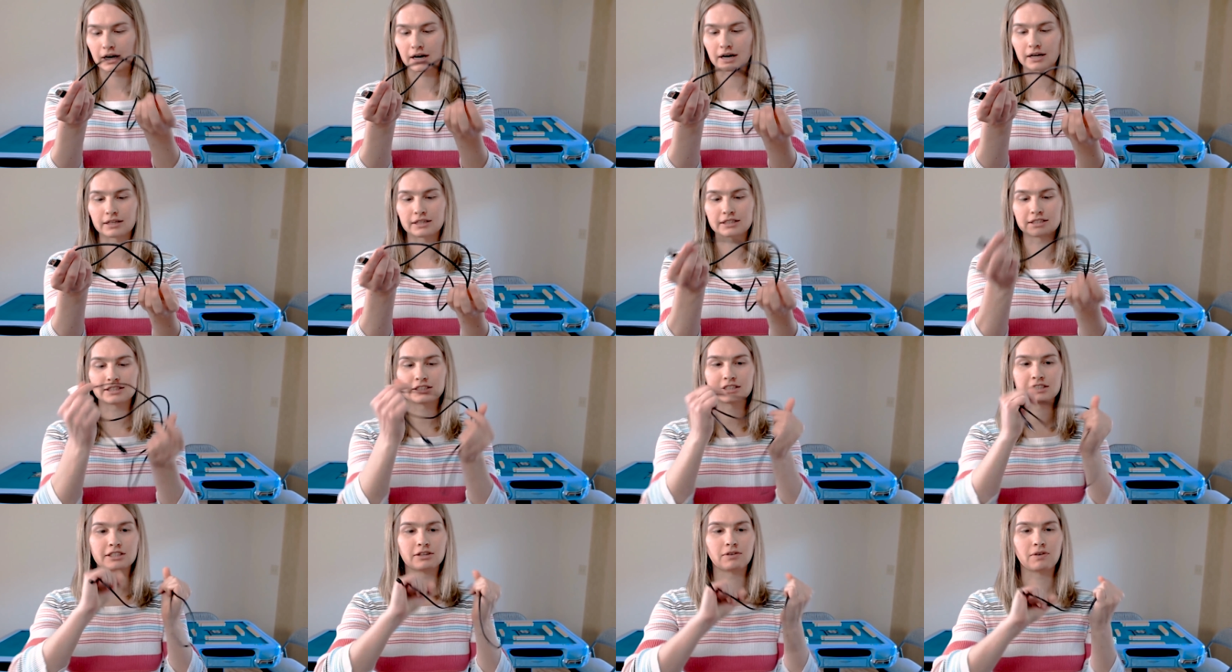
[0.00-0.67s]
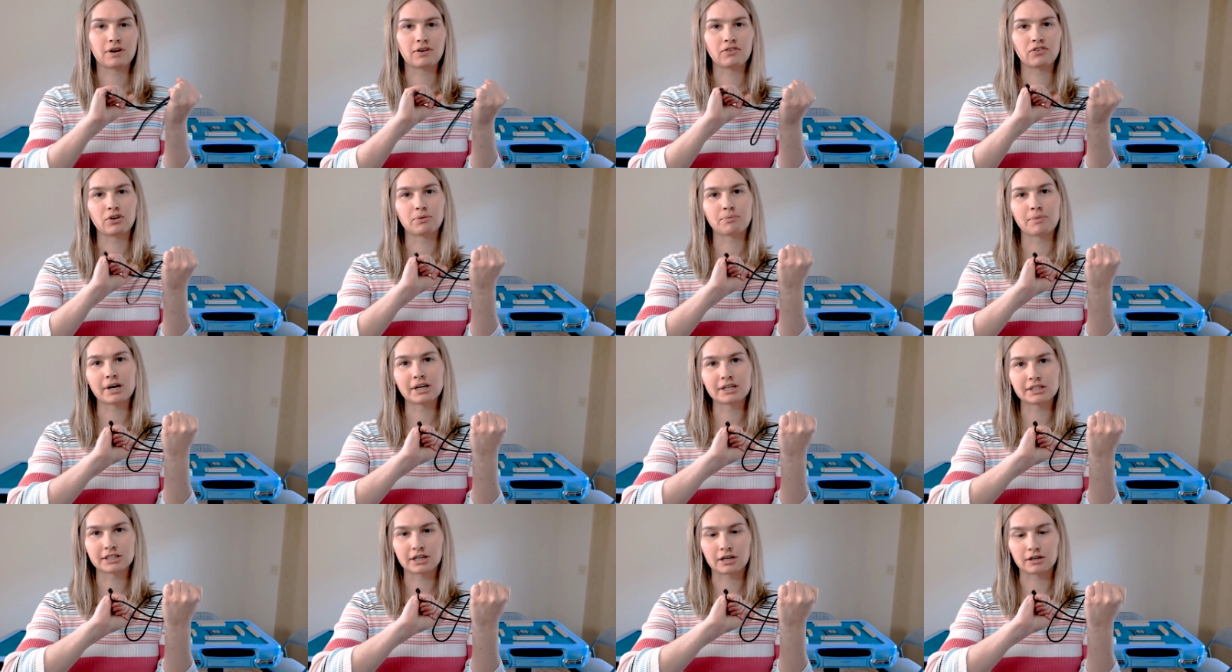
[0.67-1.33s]
This is the one from
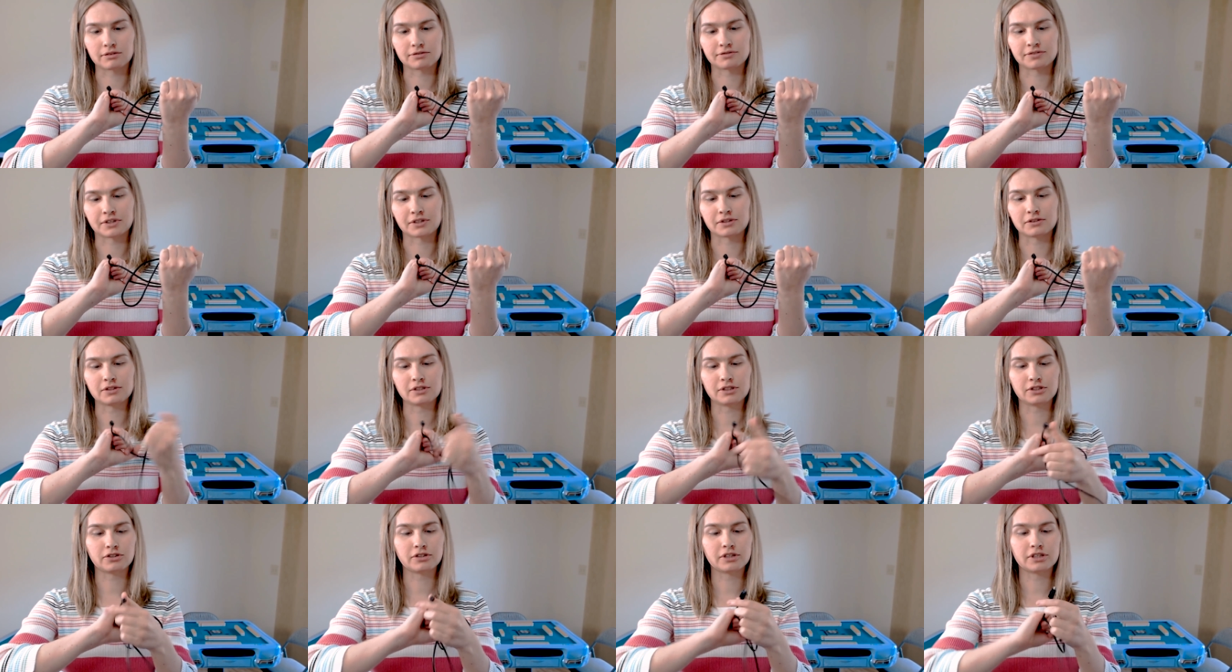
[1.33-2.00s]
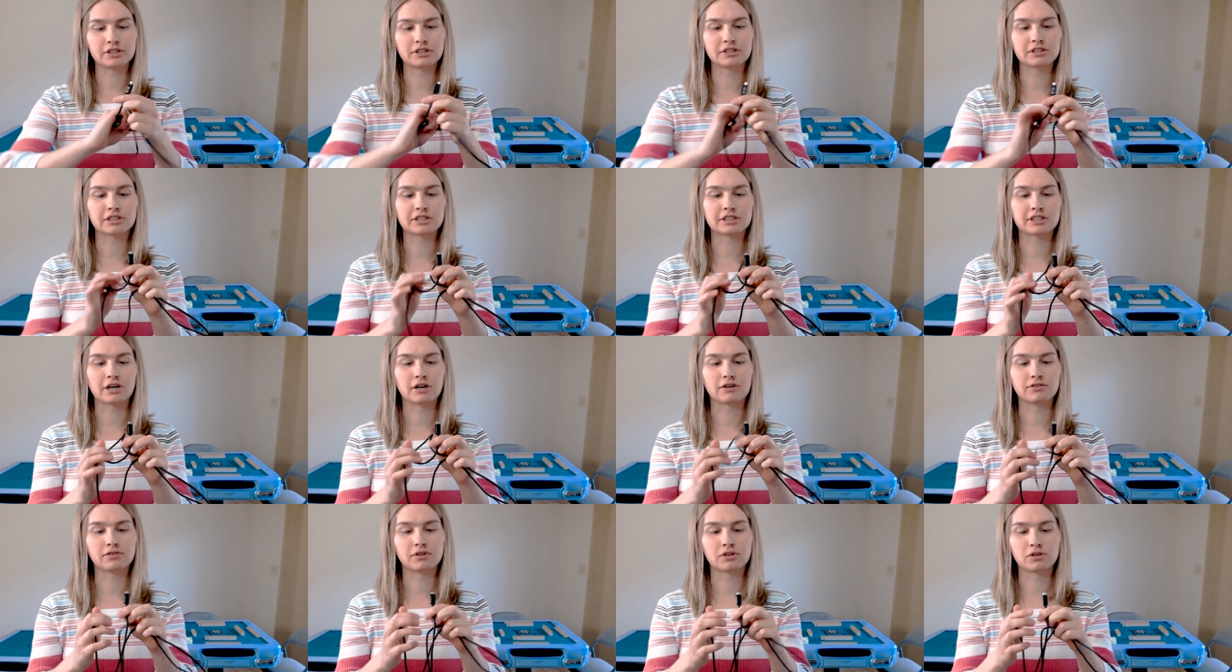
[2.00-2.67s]
my cell phone. You can use a
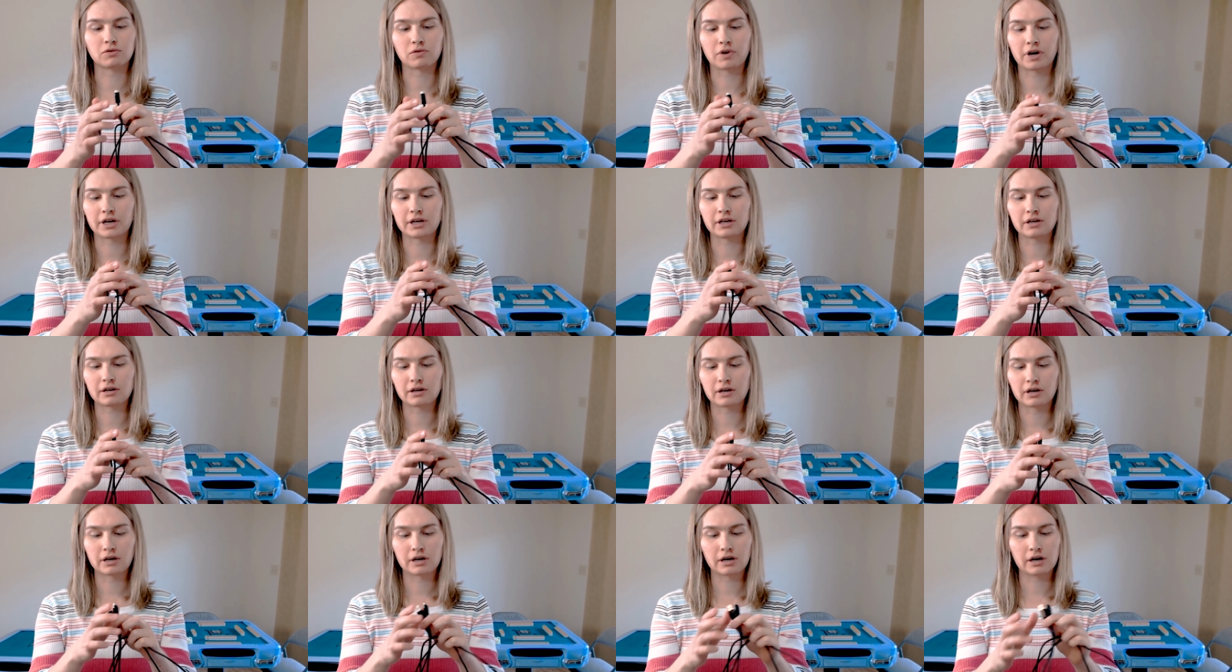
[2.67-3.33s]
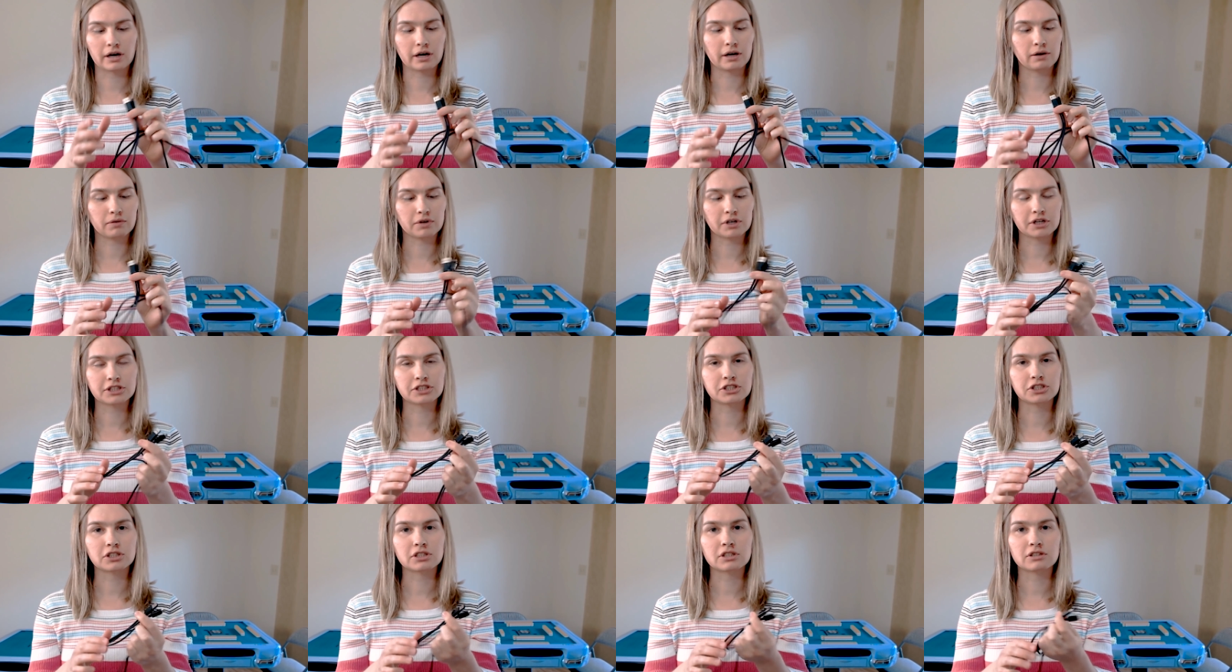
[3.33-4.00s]
cell phone one, that works
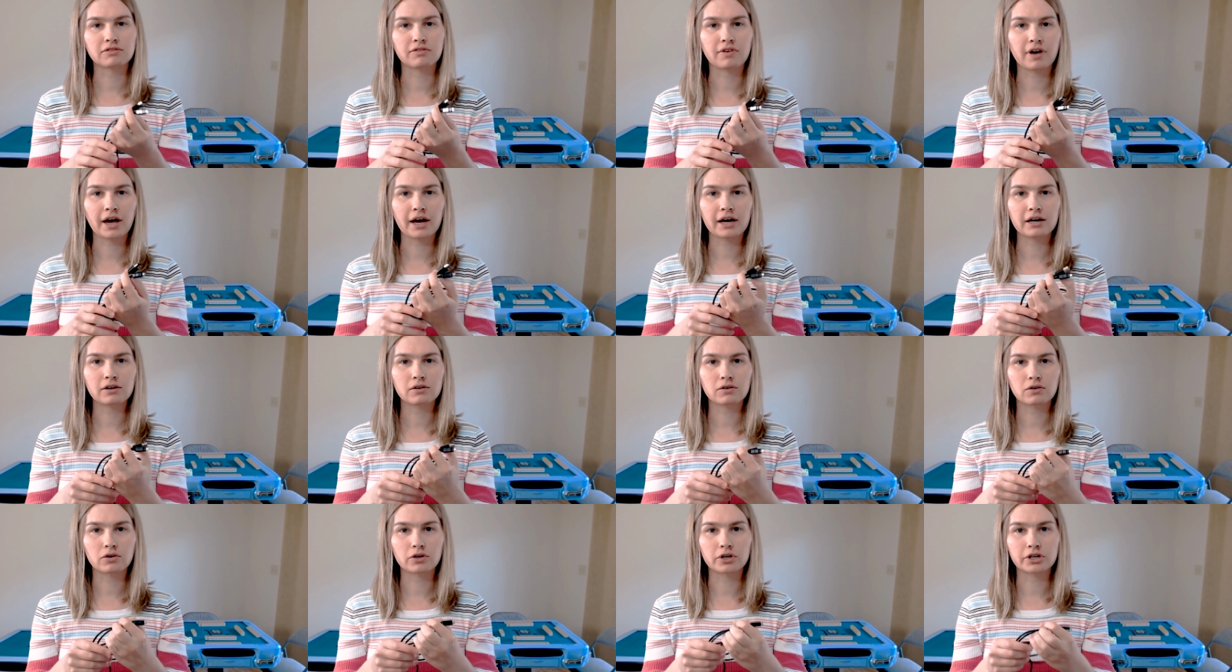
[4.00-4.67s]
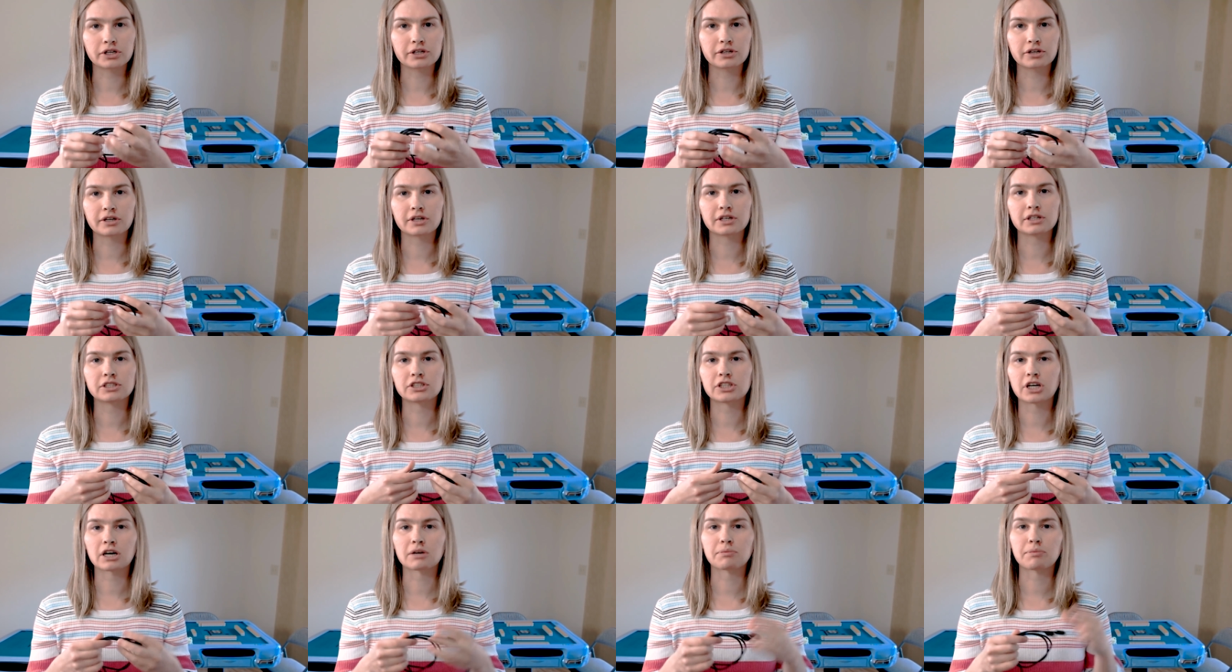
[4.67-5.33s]
just fine, or you can
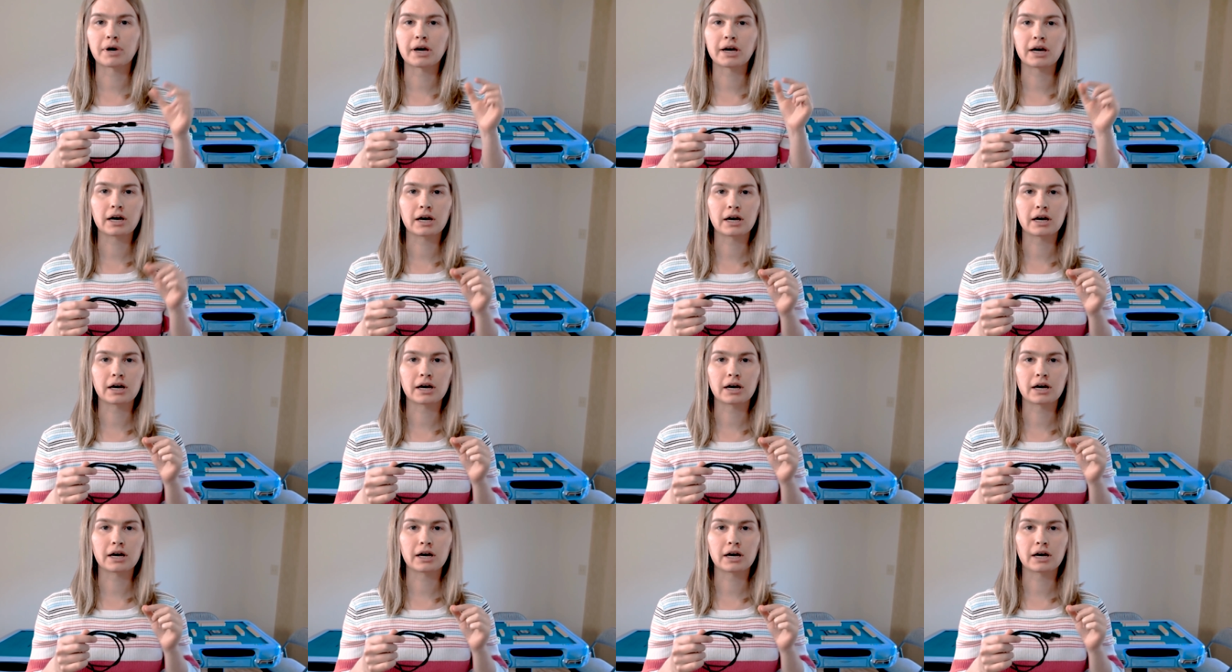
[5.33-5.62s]
check my